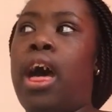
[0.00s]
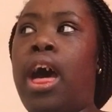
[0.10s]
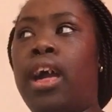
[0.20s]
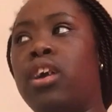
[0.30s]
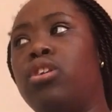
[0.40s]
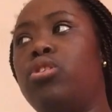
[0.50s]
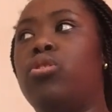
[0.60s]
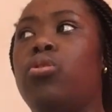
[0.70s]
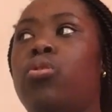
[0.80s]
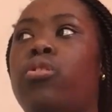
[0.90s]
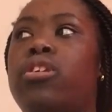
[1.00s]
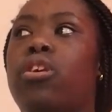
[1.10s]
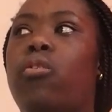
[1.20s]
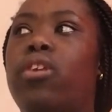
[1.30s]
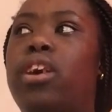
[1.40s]
I can do.
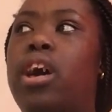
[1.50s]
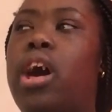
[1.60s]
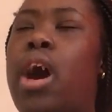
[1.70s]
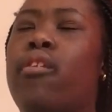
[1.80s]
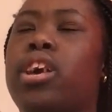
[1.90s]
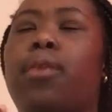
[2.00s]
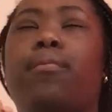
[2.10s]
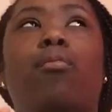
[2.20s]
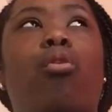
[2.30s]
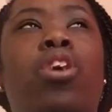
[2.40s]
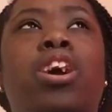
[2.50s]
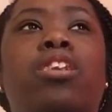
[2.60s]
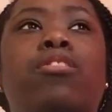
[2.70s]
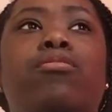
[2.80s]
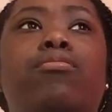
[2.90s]
So yeah, I want to get
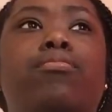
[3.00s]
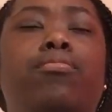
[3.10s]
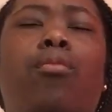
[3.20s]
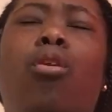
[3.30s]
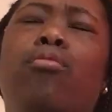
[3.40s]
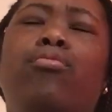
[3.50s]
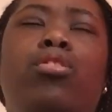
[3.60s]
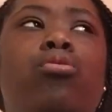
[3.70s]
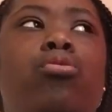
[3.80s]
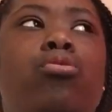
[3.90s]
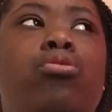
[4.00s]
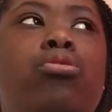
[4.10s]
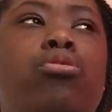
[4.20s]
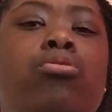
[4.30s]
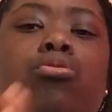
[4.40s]
more views
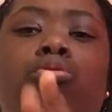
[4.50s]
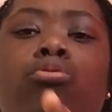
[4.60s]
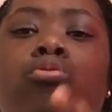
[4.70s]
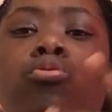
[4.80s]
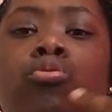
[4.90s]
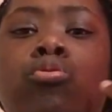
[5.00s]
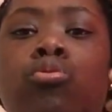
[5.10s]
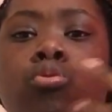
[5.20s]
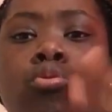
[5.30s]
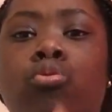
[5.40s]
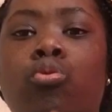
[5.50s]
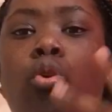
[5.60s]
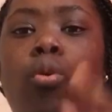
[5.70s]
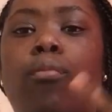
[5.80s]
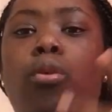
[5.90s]
to
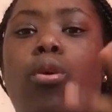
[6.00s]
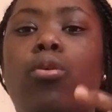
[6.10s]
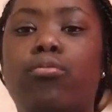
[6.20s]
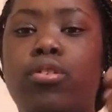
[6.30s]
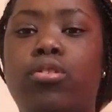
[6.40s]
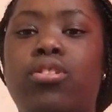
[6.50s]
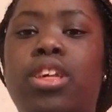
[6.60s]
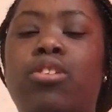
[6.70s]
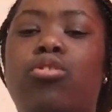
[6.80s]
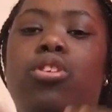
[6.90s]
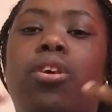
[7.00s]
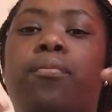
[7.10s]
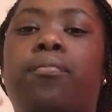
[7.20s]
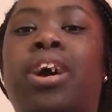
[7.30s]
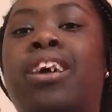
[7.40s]
grow more views and do some
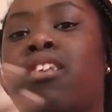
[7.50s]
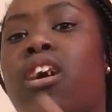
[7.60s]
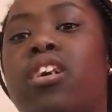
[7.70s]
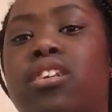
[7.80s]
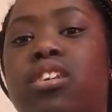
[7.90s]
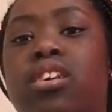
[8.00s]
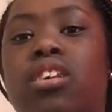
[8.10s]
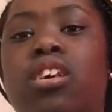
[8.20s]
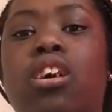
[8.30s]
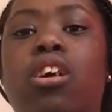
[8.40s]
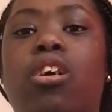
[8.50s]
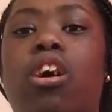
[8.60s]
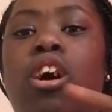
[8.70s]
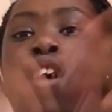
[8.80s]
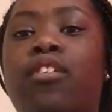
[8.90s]
of my content,
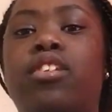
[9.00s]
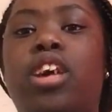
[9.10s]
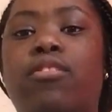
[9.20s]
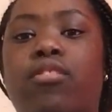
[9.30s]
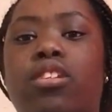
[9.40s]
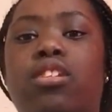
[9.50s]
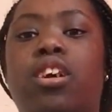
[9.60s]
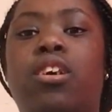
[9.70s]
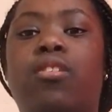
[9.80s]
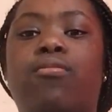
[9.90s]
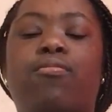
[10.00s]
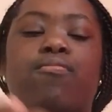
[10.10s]
all that fun stuff.